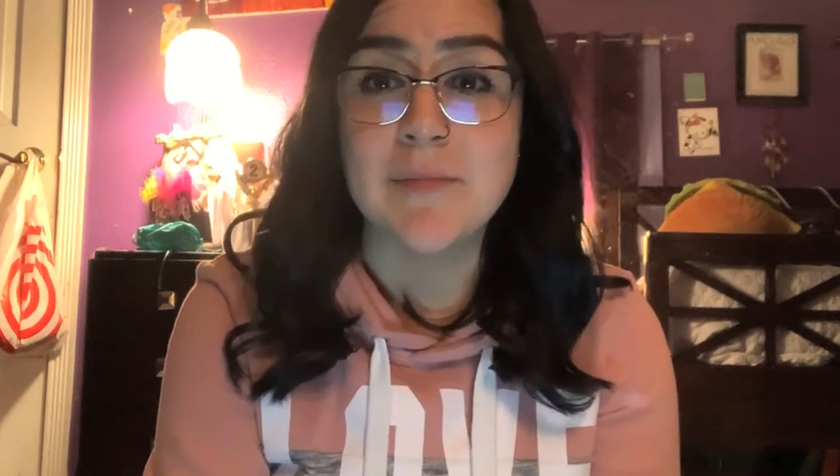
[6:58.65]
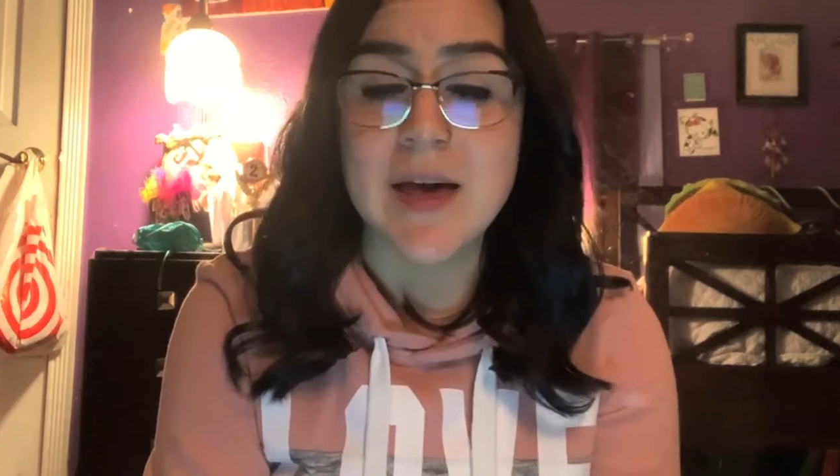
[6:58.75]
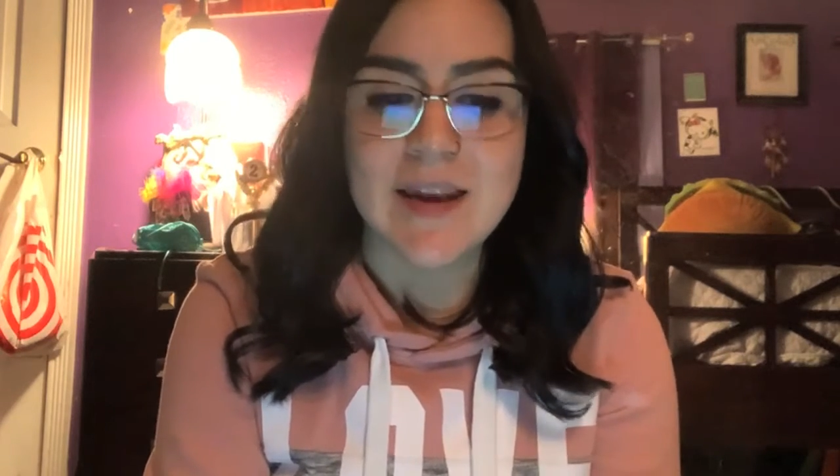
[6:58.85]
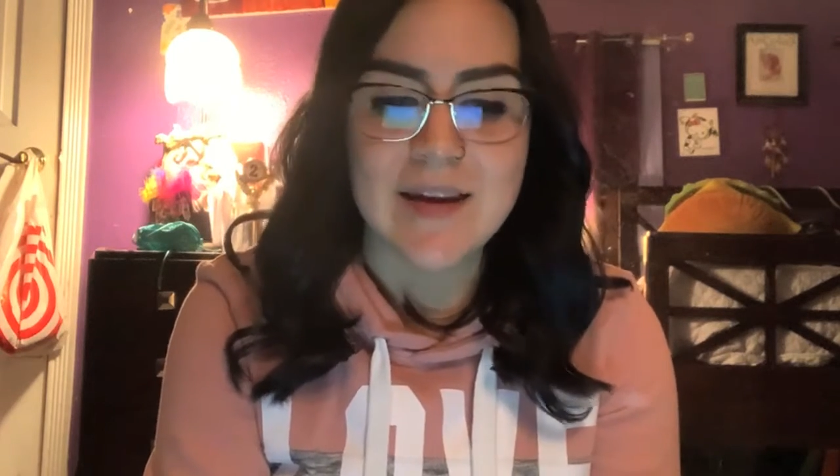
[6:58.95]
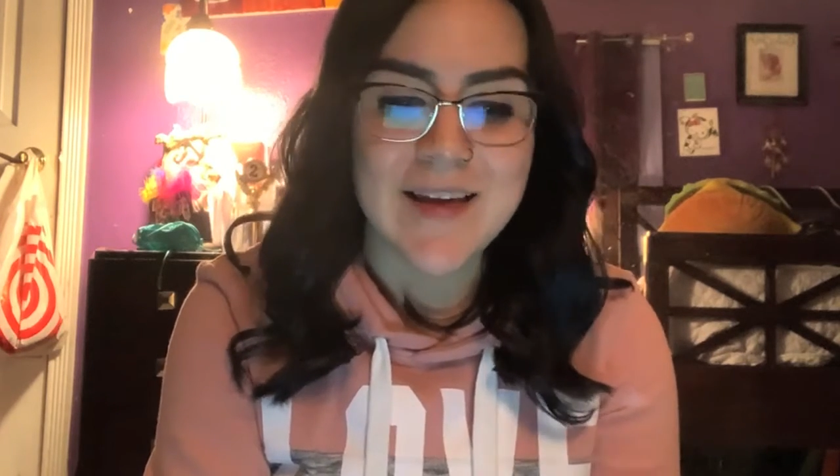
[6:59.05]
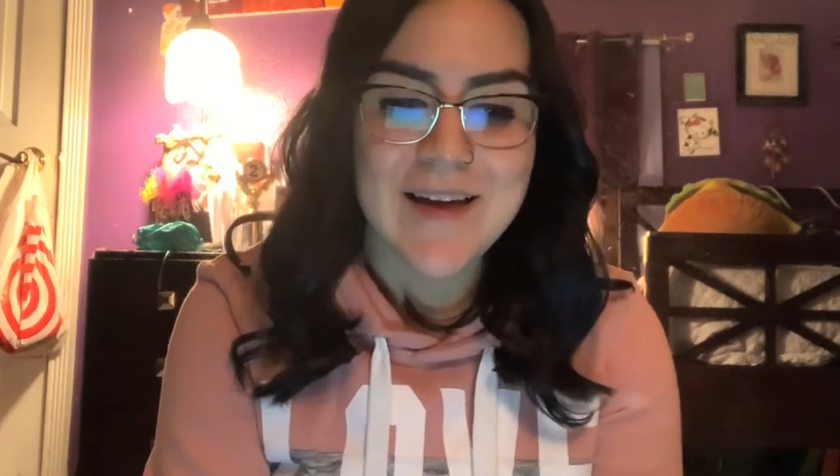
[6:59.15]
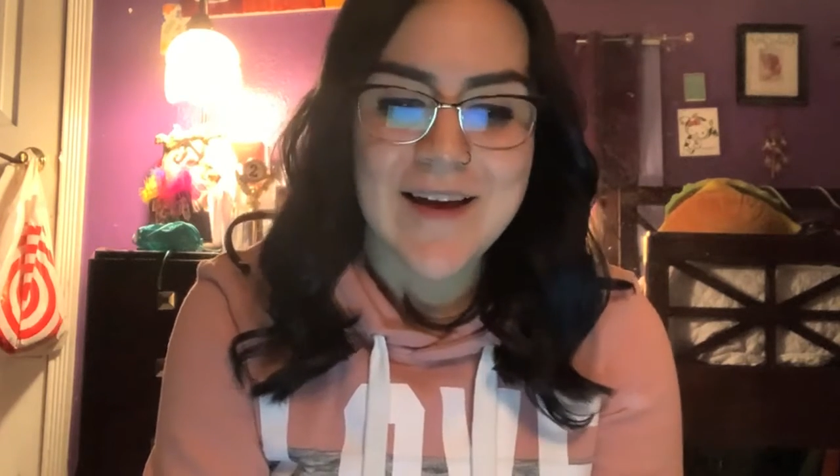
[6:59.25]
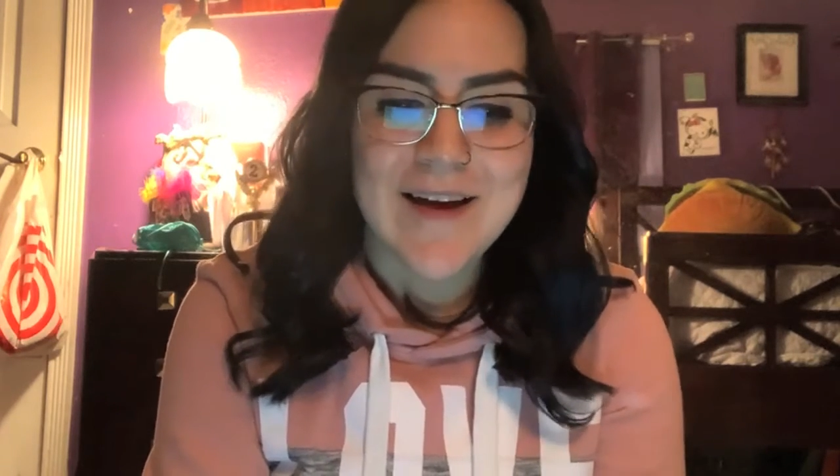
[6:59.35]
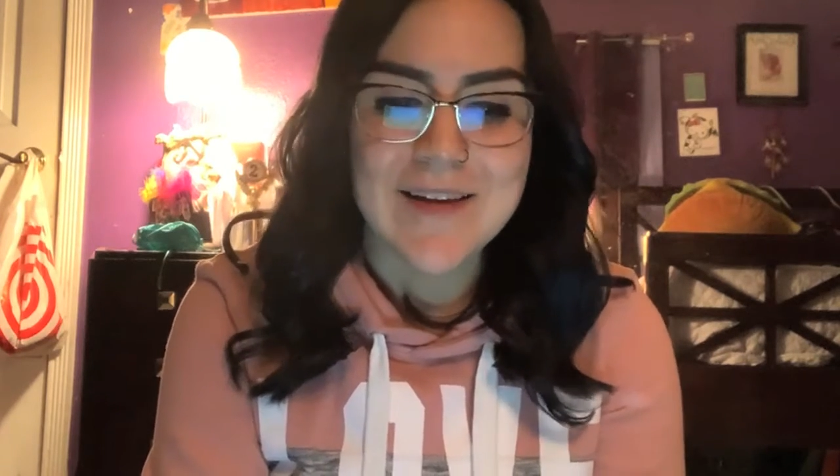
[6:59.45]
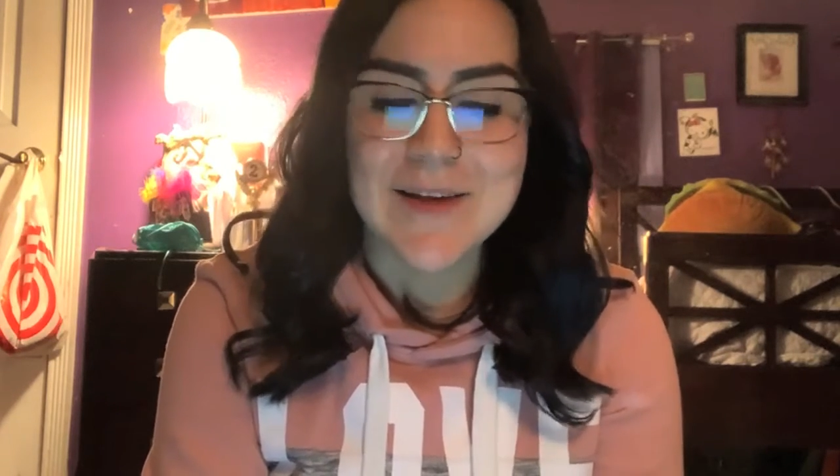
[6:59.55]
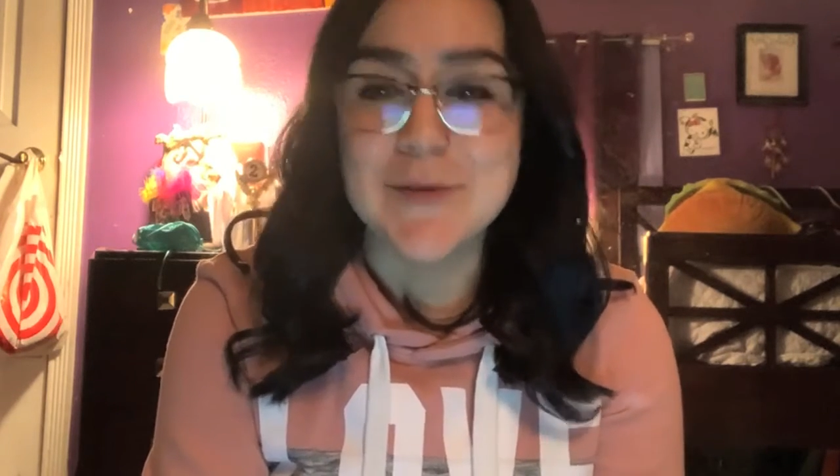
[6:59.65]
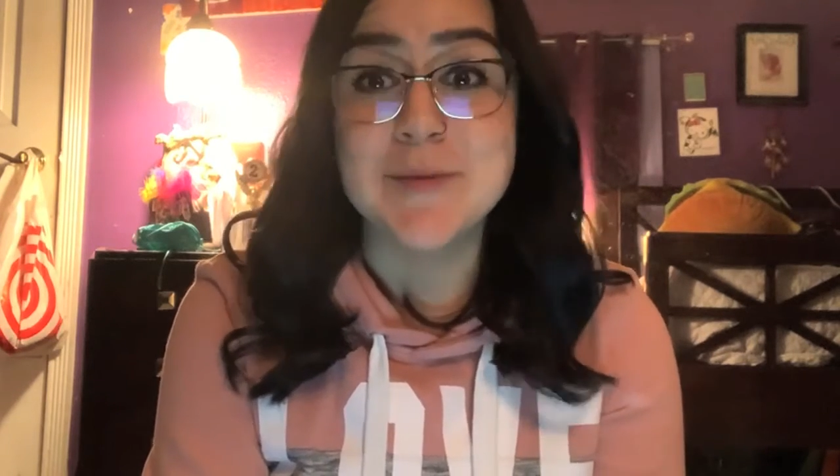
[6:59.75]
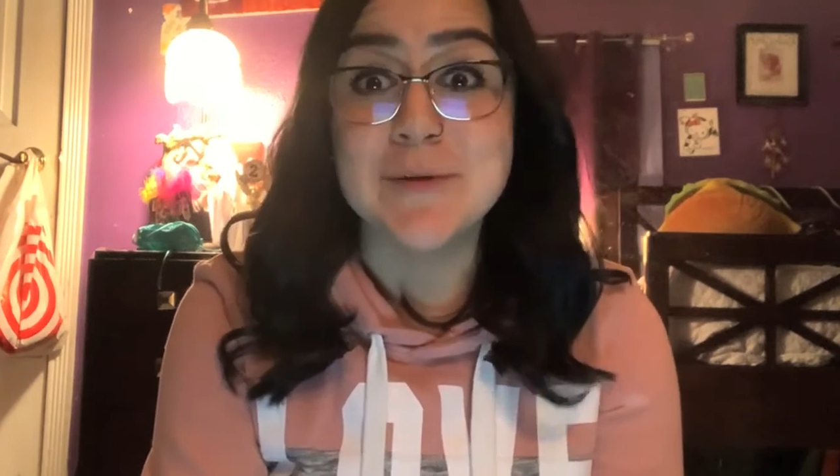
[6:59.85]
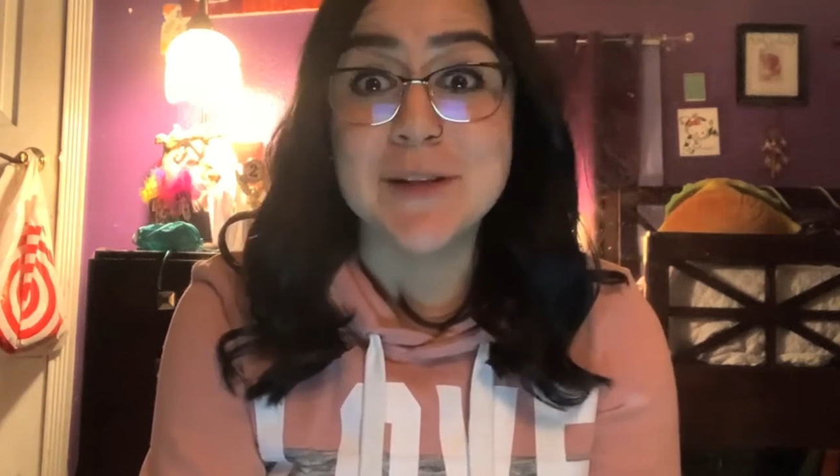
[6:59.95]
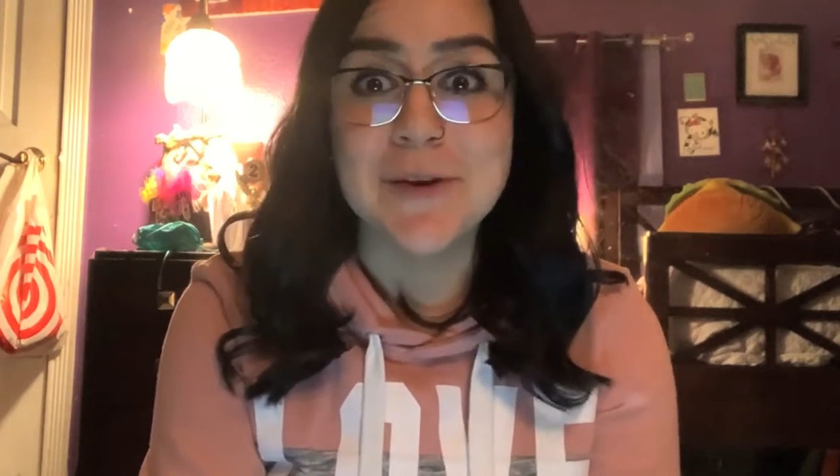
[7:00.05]
men. That would
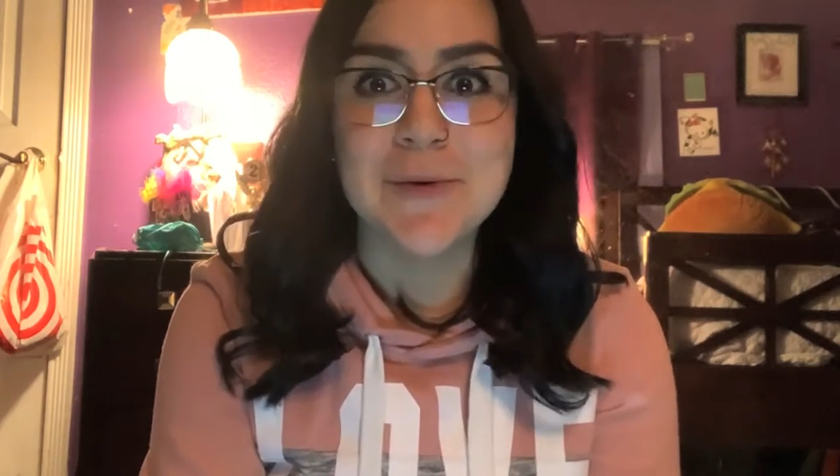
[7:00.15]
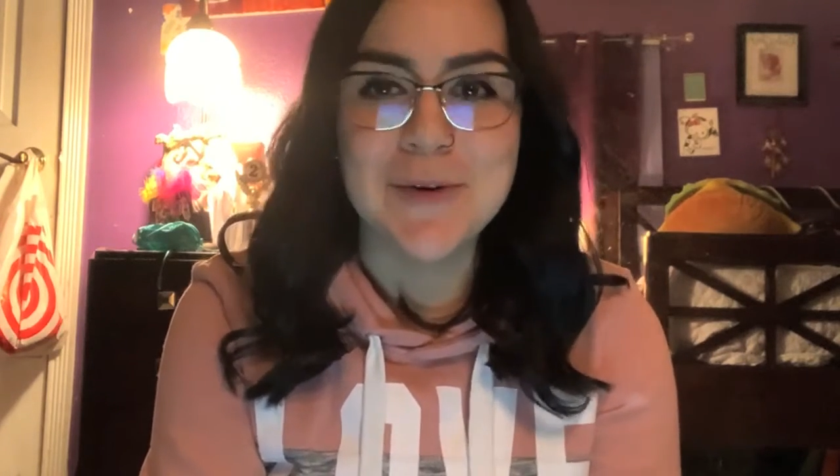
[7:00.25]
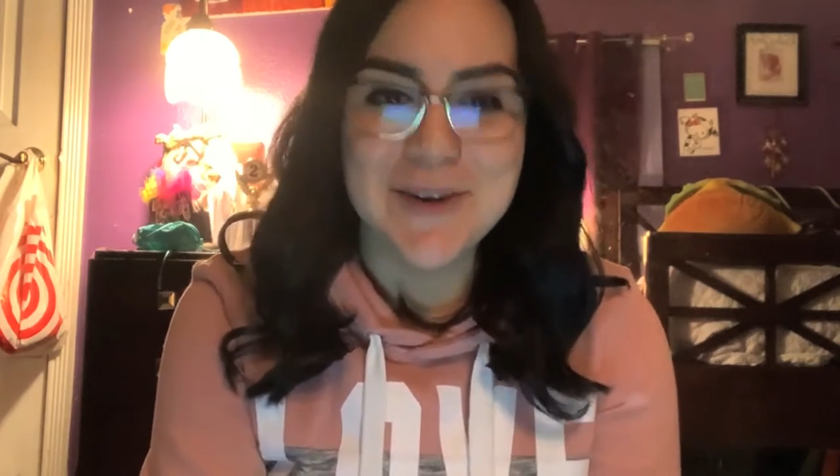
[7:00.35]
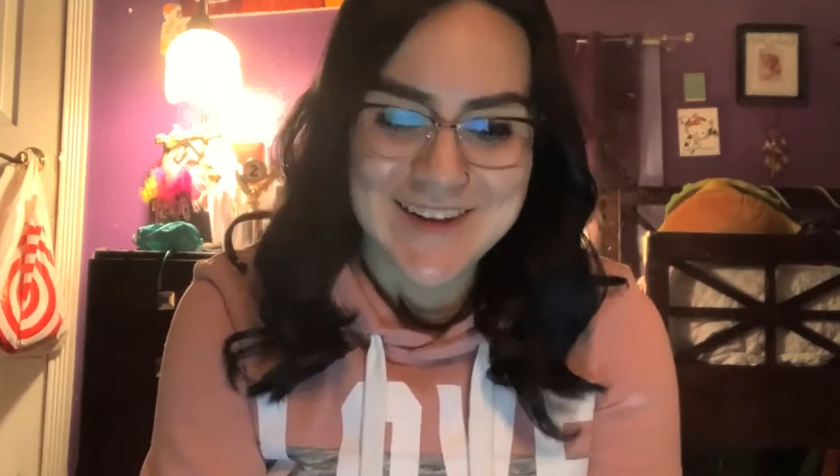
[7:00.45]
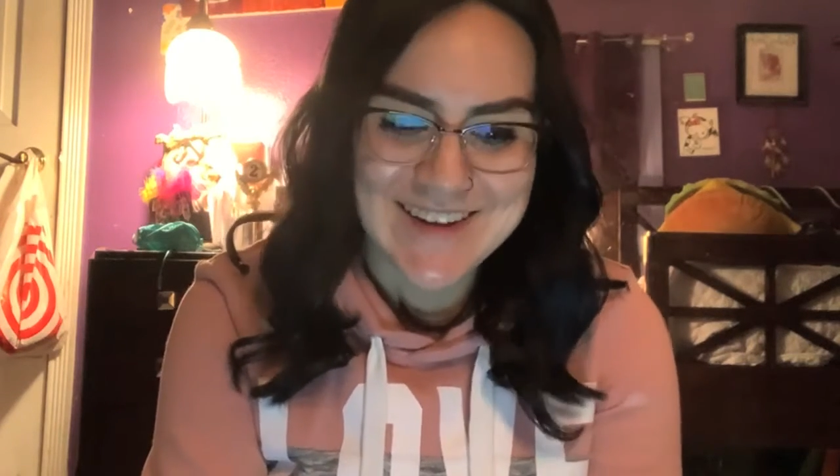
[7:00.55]
be really cool.